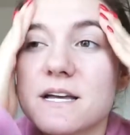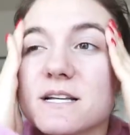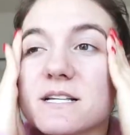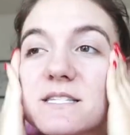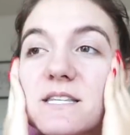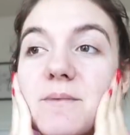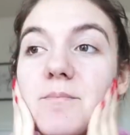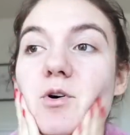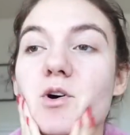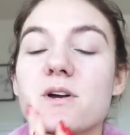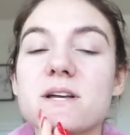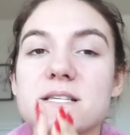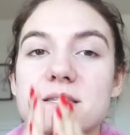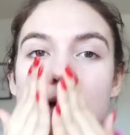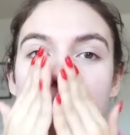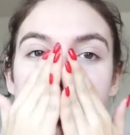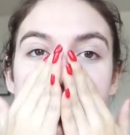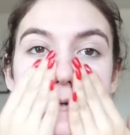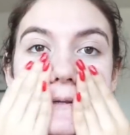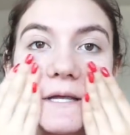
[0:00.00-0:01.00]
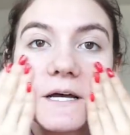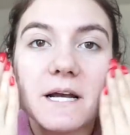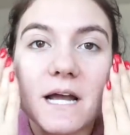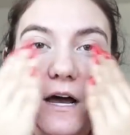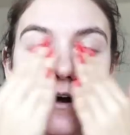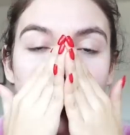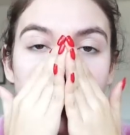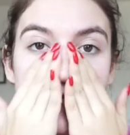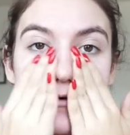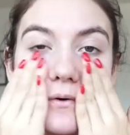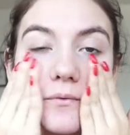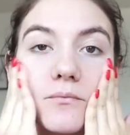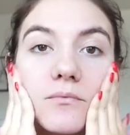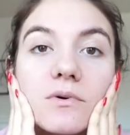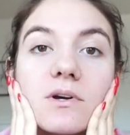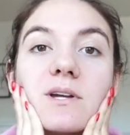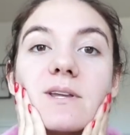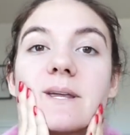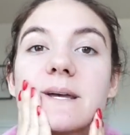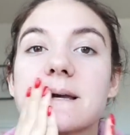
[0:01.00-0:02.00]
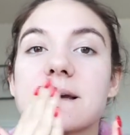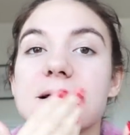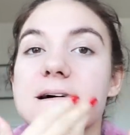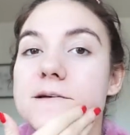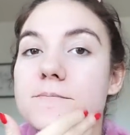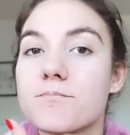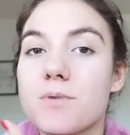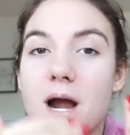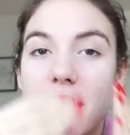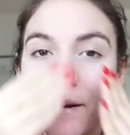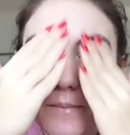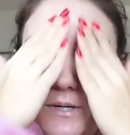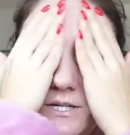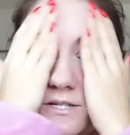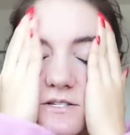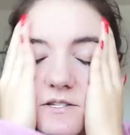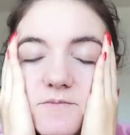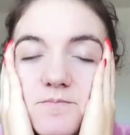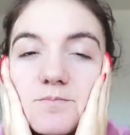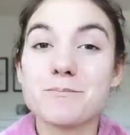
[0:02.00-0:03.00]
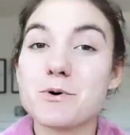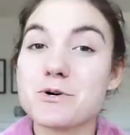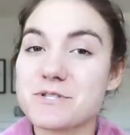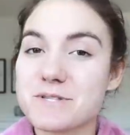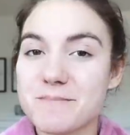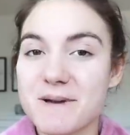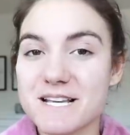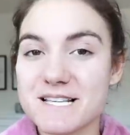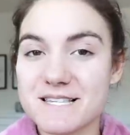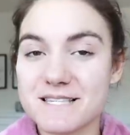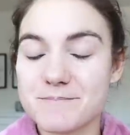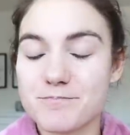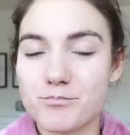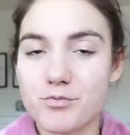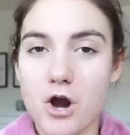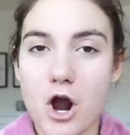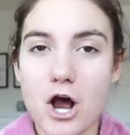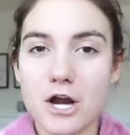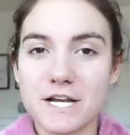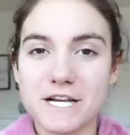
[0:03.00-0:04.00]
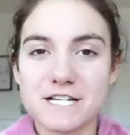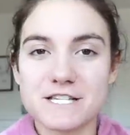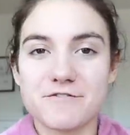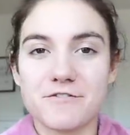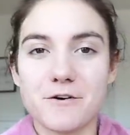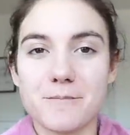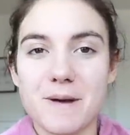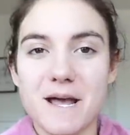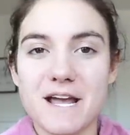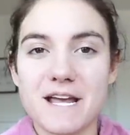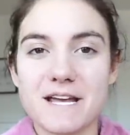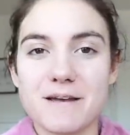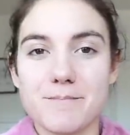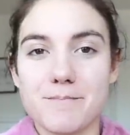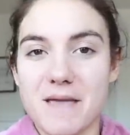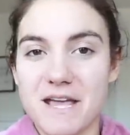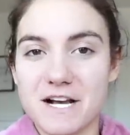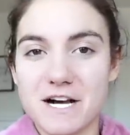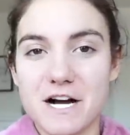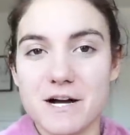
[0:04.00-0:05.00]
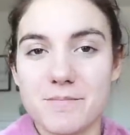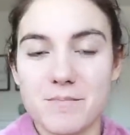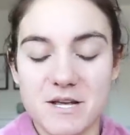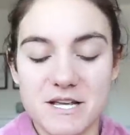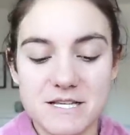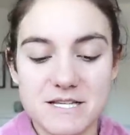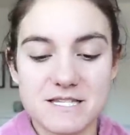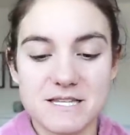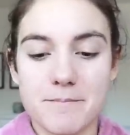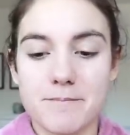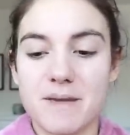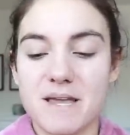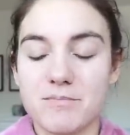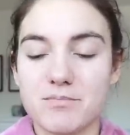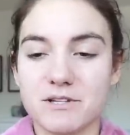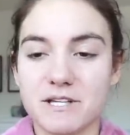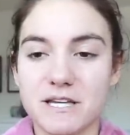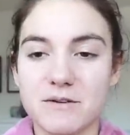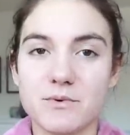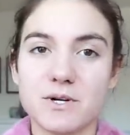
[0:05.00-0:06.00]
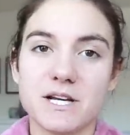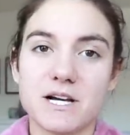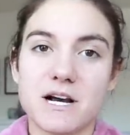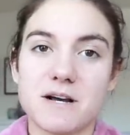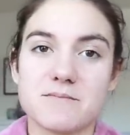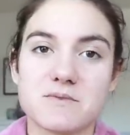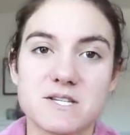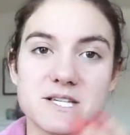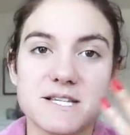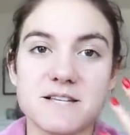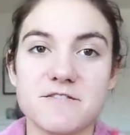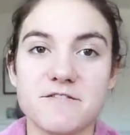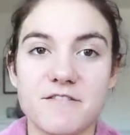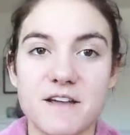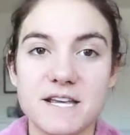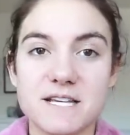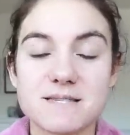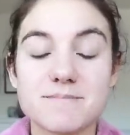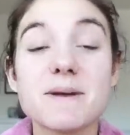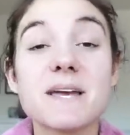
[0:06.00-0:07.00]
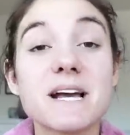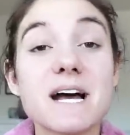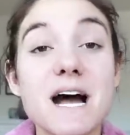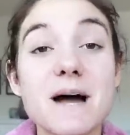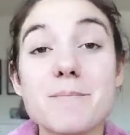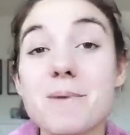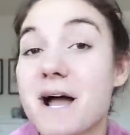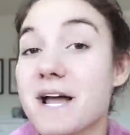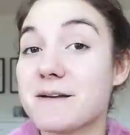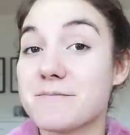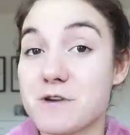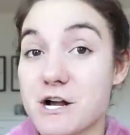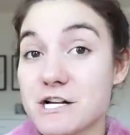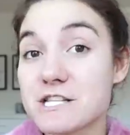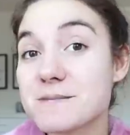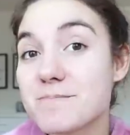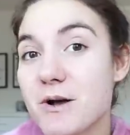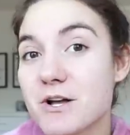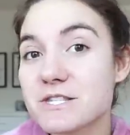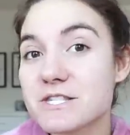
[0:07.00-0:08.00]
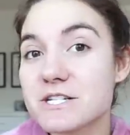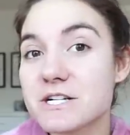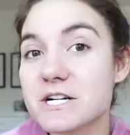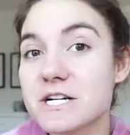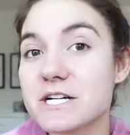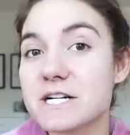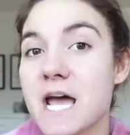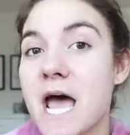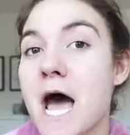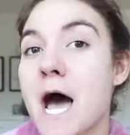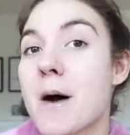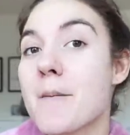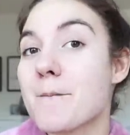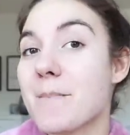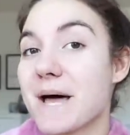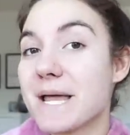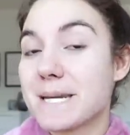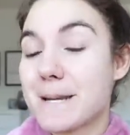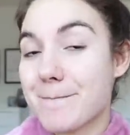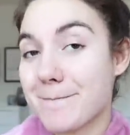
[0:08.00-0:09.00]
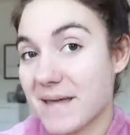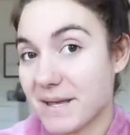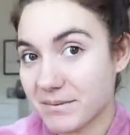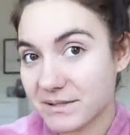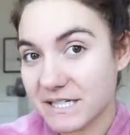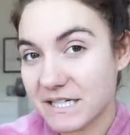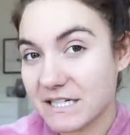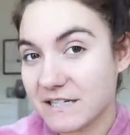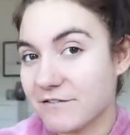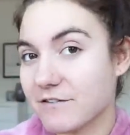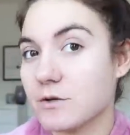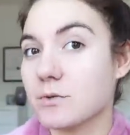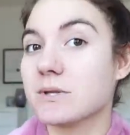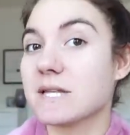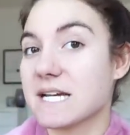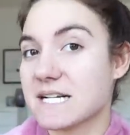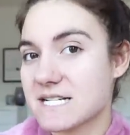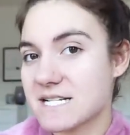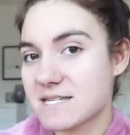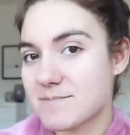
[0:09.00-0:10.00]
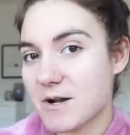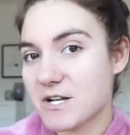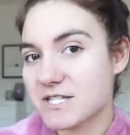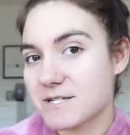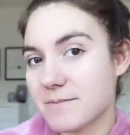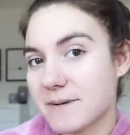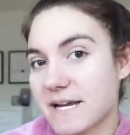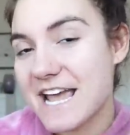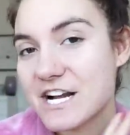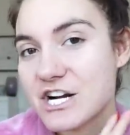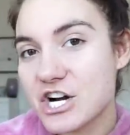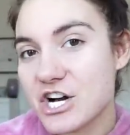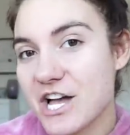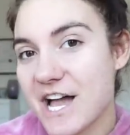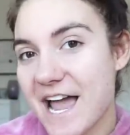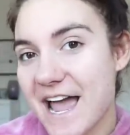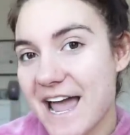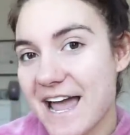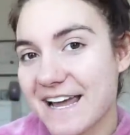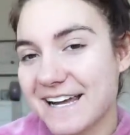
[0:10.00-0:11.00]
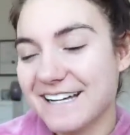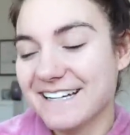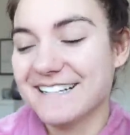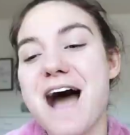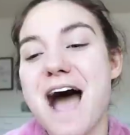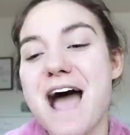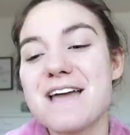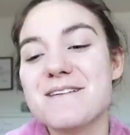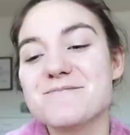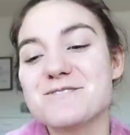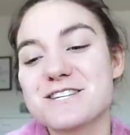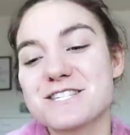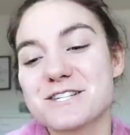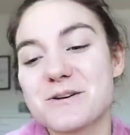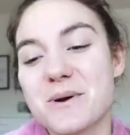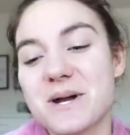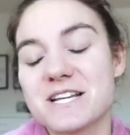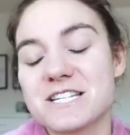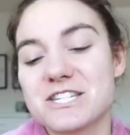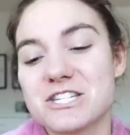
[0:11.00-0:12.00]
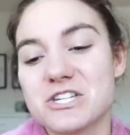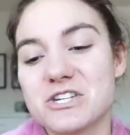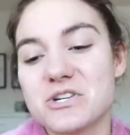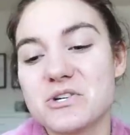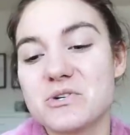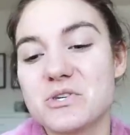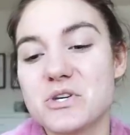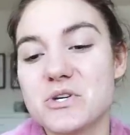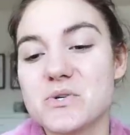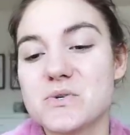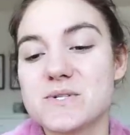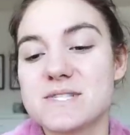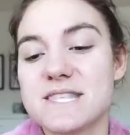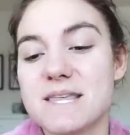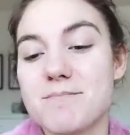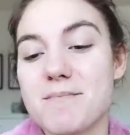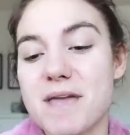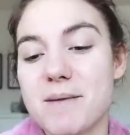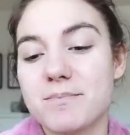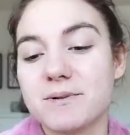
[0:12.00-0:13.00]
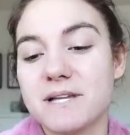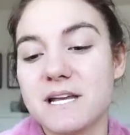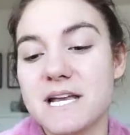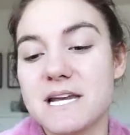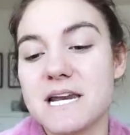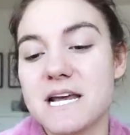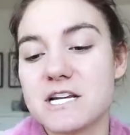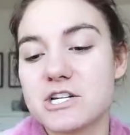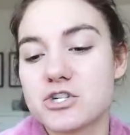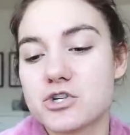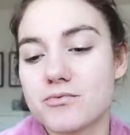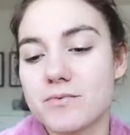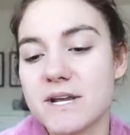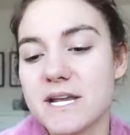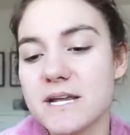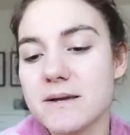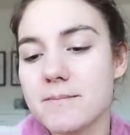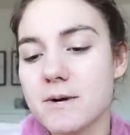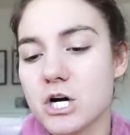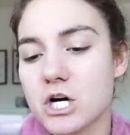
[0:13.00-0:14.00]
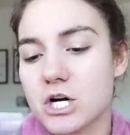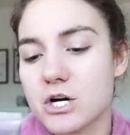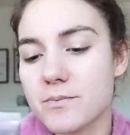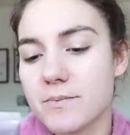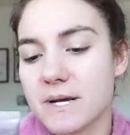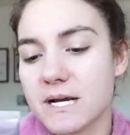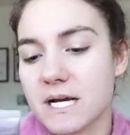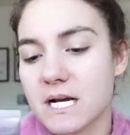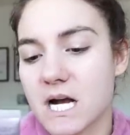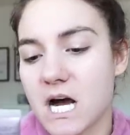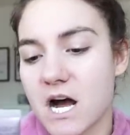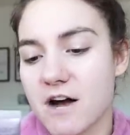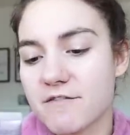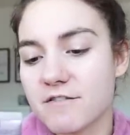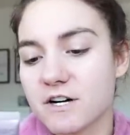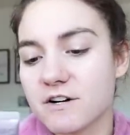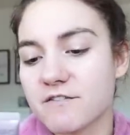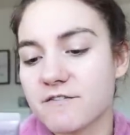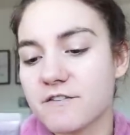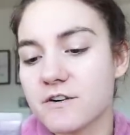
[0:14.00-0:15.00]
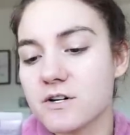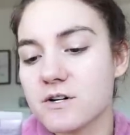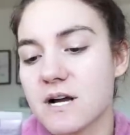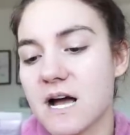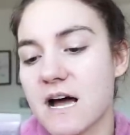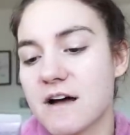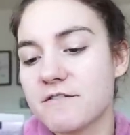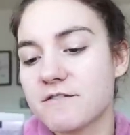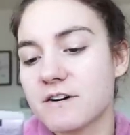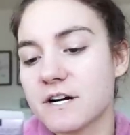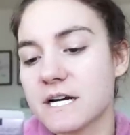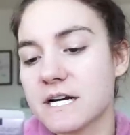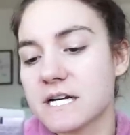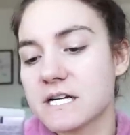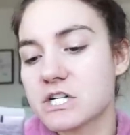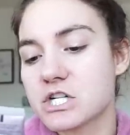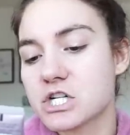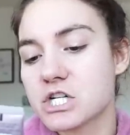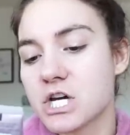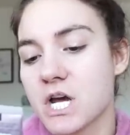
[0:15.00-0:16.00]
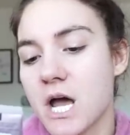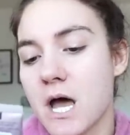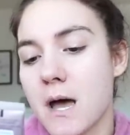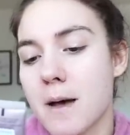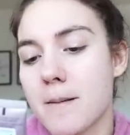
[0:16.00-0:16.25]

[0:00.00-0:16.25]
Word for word: because I'm always on the lookout for really good primers. Most of my products for my makeup is Maybelline when it comes to the face makeup. I'm not sponsored, but Maybelline, if you'd like to sponsor me, hey girl, hey. I'm just going to use the Maybelline Dream Urban Cover Full Coverage